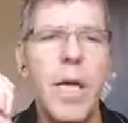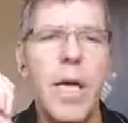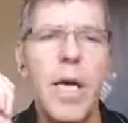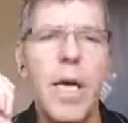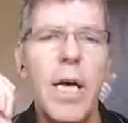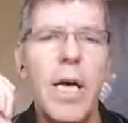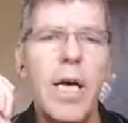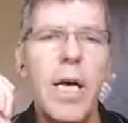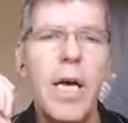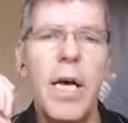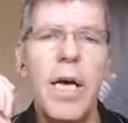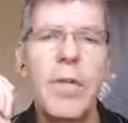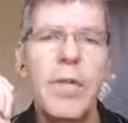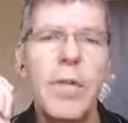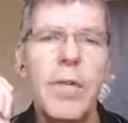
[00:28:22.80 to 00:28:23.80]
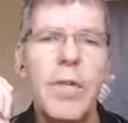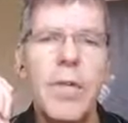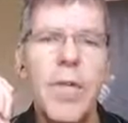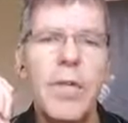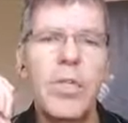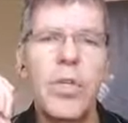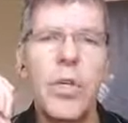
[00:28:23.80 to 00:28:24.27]
and
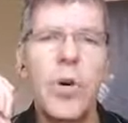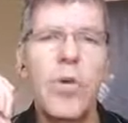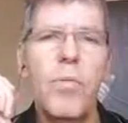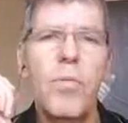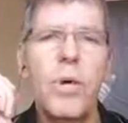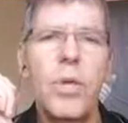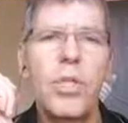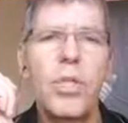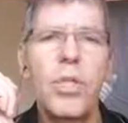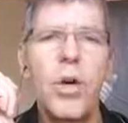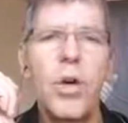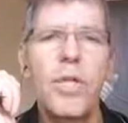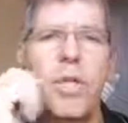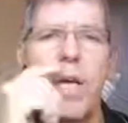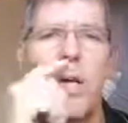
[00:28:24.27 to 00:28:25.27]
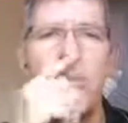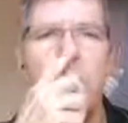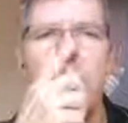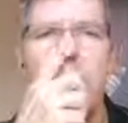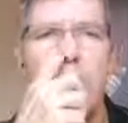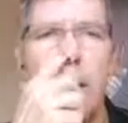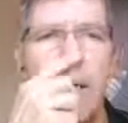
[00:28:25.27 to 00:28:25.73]
there is so much of it that
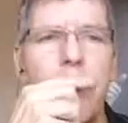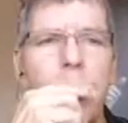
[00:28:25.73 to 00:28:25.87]
we